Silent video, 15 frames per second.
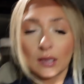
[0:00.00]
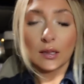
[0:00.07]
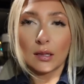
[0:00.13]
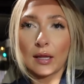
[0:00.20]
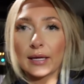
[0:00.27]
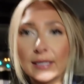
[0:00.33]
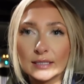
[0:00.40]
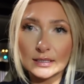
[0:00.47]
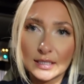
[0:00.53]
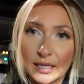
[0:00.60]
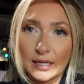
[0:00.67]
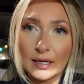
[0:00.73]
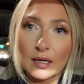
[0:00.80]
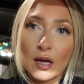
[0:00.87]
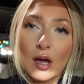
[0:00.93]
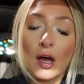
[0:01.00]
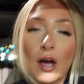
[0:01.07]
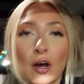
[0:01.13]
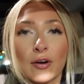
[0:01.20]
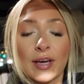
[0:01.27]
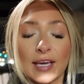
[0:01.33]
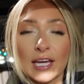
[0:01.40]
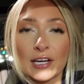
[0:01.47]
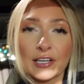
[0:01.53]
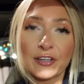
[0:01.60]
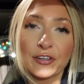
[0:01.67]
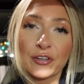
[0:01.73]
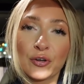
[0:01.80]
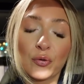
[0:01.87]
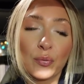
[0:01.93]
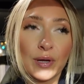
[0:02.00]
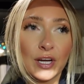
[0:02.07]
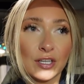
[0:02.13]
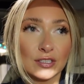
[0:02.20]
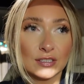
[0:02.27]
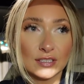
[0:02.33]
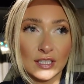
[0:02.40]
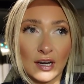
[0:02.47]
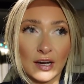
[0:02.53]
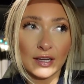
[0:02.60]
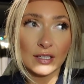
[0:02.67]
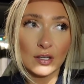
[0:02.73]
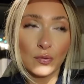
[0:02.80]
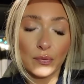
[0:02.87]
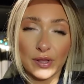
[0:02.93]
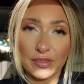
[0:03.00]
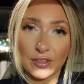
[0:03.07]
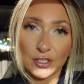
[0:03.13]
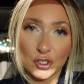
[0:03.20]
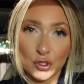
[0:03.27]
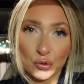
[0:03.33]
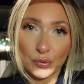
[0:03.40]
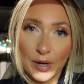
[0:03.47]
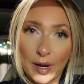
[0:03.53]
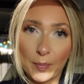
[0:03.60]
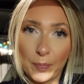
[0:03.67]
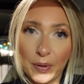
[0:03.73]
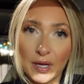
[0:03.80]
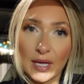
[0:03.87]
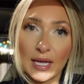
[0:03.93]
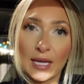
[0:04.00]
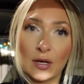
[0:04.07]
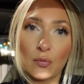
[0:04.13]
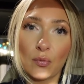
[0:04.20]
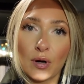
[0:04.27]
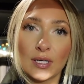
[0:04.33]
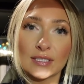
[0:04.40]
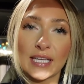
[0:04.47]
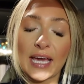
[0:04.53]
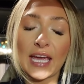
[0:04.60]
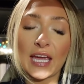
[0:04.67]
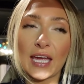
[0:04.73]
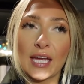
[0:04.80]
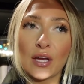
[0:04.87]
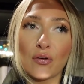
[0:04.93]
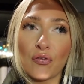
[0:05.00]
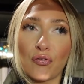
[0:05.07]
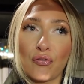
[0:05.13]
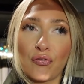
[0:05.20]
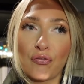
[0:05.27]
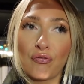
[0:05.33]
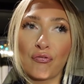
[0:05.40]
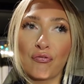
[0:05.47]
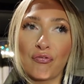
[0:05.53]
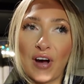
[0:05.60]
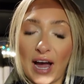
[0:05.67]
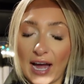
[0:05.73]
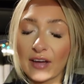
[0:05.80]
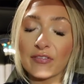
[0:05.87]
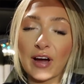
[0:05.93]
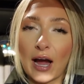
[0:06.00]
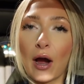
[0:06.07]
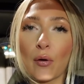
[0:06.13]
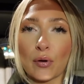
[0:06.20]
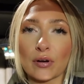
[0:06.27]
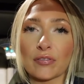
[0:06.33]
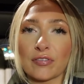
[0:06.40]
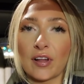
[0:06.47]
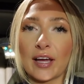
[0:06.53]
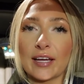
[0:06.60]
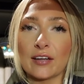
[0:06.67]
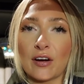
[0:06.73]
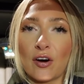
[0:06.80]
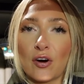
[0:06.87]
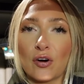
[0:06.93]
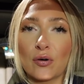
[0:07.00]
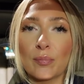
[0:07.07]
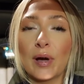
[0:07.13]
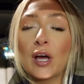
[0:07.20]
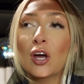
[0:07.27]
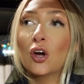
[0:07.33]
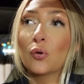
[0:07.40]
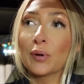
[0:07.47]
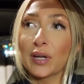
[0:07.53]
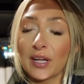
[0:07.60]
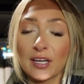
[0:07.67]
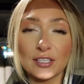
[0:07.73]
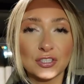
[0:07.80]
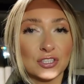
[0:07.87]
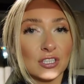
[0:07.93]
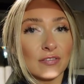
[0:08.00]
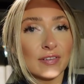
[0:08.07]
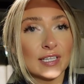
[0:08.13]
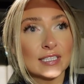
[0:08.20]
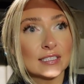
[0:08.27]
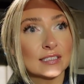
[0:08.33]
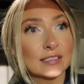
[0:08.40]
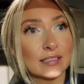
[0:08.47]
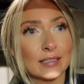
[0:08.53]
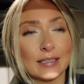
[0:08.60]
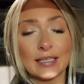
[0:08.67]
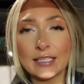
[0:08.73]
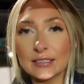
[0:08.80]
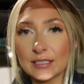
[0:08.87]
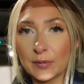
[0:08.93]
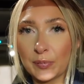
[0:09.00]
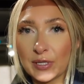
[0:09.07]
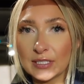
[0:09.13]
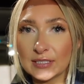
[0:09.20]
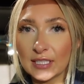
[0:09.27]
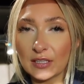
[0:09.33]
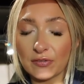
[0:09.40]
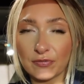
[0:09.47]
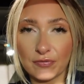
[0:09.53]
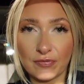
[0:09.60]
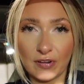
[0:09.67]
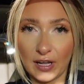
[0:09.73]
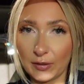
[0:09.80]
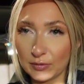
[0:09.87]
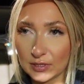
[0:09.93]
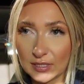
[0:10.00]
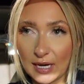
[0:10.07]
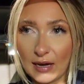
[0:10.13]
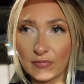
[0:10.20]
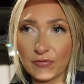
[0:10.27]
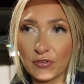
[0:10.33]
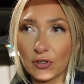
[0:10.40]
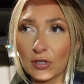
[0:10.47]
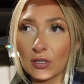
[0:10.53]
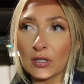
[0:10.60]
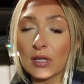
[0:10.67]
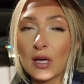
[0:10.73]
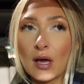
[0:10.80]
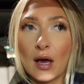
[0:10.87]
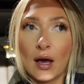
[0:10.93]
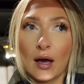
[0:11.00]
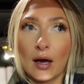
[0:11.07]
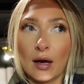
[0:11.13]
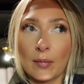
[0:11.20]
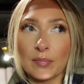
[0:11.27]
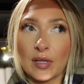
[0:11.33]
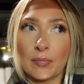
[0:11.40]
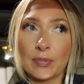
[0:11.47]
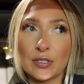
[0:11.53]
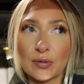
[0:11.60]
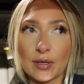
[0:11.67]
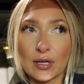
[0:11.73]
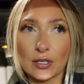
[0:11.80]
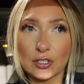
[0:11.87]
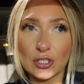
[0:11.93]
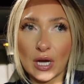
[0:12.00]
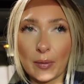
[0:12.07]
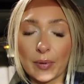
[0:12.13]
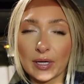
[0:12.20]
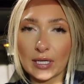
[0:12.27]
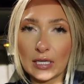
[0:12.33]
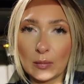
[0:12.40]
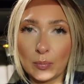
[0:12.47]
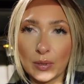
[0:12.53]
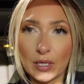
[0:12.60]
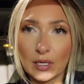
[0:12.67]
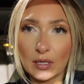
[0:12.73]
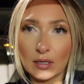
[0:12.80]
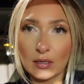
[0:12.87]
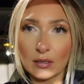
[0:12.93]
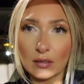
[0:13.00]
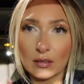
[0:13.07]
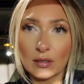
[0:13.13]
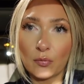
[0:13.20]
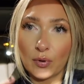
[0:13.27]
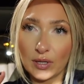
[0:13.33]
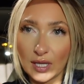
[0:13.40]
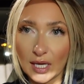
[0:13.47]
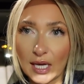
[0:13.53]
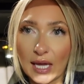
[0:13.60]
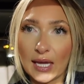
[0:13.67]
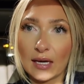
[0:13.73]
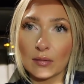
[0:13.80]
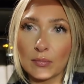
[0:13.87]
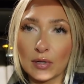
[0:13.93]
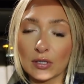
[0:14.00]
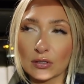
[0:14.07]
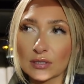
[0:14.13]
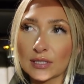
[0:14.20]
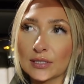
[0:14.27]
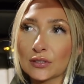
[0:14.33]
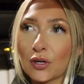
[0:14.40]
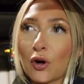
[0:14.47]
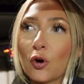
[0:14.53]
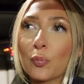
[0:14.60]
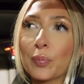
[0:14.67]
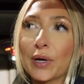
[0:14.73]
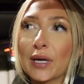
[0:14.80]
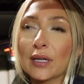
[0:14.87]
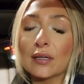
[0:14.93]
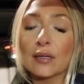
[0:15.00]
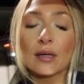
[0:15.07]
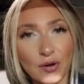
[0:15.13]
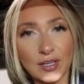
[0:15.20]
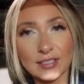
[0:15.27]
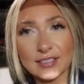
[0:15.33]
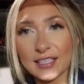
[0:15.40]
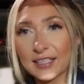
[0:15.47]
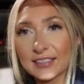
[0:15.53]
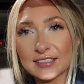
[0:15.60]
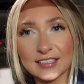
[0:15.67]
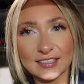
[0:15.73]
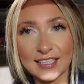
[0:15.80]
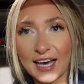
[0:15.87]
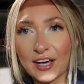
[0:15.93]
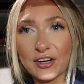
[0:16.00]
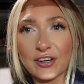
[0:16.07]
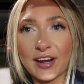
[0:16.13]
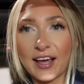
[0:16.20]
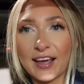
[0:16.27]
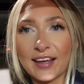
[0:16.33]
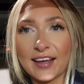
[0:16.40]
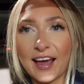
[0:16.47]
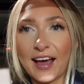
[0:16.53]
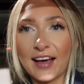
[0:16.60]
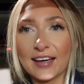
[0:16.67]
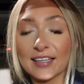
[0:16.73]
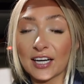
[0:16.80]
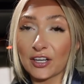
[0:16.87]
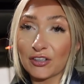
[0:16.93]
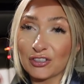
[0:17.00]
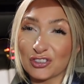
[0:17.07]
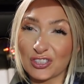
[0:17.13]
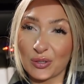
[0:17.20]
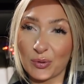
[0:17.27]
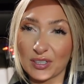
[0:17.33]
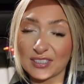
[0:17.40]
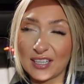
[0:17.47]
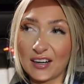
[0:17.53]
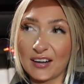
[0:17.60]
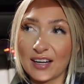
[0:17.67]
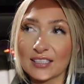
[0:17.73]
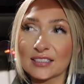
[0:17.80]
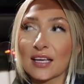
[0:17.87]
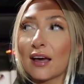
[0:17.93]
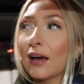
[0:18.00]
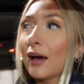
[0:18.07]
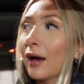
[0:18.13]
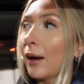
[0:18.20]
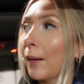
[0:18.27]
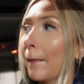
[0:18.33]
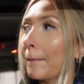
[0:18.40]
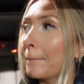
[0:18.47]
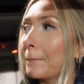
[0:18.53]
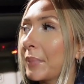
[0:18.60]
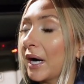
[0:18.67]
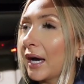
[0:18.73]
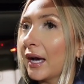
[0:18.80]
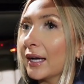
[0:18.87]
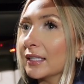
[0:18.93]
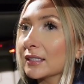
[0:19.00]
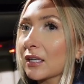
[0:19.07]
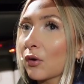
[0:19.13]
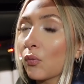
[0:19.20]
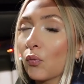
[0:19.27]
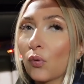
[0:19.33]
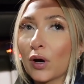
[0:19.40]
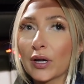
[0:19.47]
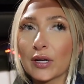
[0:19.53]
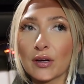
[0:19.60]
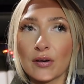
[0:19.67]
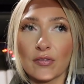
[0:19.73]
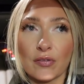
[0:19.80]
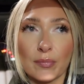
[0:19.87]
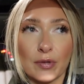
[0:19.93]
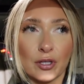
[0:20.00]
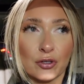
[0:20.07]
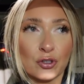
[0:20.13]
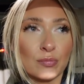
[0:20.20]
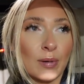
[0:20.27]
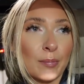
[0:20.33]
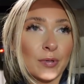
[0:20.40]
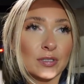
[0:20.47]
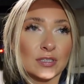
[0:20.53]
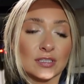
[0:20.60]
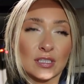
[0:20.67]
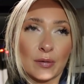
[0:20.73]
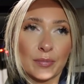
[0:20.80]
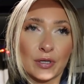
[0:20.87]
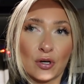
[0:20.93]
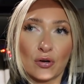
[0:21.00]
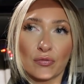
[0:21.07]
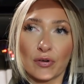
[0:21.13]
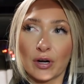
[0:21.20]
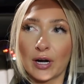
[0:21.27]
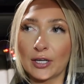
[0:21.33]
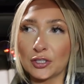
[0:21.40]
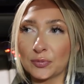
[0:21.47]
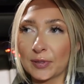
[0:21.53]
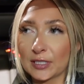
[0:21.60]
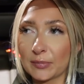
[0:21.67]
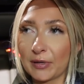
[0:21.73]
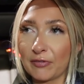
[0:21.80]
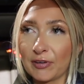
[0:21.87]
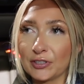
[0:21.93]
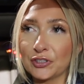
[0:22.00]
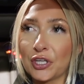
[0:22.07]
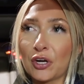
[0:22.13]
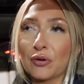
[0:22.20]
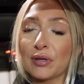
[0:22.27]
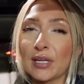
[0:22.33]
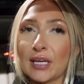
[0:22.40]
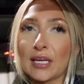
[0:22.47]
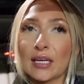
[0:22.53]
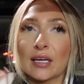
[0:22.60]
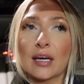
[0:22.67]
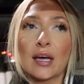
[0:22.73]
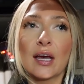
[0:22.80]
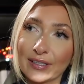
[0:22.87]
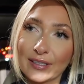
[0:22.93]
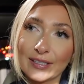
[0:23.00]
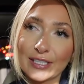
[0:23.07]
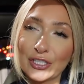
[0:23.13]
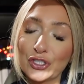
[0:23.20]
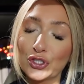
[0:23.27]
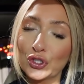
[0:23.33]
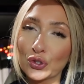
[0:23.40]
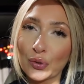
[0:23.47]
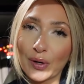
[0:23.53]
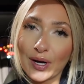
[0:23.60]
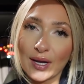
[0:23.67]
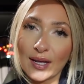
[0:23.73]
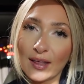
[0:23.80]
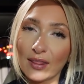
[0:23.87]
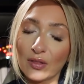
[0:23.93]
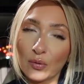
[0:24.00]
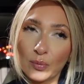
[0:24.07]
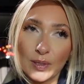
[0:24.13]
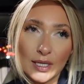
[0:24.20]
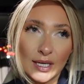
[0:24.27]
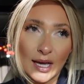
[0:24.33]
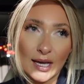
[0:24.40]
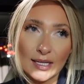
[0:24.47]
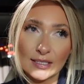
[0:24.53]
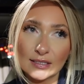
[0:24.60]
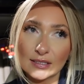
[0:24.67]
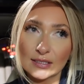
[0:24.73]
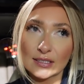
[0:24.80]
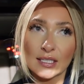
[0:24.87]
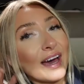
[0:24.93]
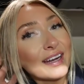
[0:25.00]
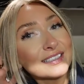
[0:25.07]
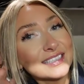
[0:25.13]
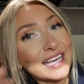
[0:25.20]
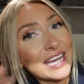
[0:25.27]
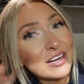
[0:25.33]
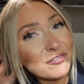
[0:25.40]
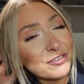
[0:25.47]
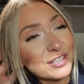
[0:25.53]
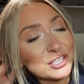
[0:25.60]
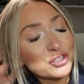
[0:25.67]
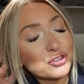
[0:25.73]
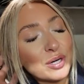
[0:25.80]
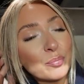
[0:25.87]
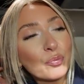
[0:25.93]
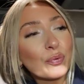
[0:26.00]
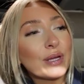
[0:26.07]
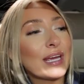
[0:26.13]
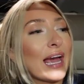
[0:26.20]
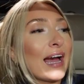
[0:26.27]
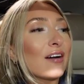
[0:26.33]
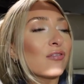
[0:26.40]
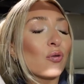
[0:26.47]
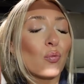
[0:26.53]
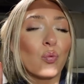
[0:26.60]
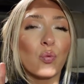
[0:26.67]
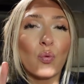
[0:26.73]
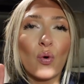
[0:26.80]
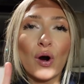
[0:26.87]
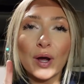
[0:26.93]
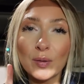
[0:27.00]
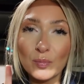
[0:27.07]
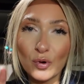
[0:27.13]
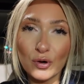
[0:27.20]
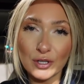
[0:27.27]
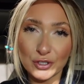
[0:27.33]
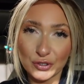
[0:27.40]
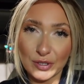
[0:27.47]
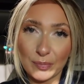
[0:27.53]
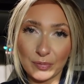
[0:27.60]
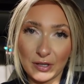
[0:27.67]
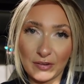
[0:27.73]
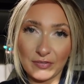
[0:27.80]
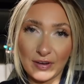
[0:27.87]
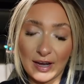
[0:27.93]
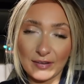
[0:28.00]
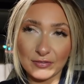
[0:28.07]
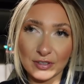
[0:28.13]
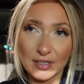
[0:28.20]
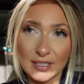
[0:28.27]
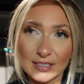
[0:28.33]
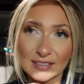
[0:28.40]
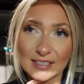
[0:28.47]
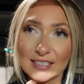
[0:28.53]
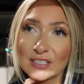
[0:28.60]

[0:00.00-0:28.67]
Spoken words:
Lighting. Okay, Carrie Crew, we are done with the trip. It was a 5-hour flight home. We did a service, easy peasy. The flight was not full. They've been doing a good job at keeping, when they can, middle seats open. Of course, it's Saturday, and I don't usually work Saturdays, but one of the crew members is coming over. I just picked up my friend Tony. Enjoy the weekend. That is it for this trip. We have one more trip left after this.